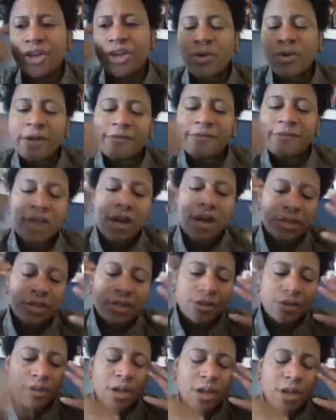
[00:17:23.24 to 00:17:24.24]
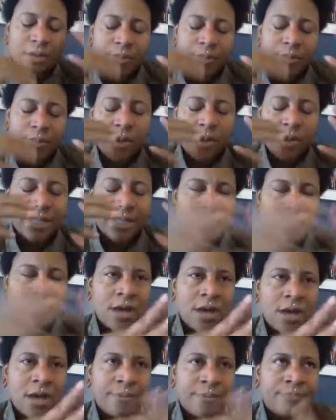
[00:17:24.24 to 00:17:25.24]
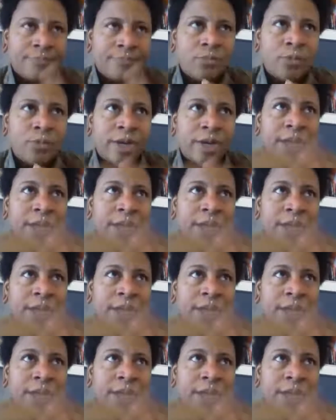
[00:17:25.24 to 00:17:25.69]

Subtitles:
You know, I've talked to a lot of poets. When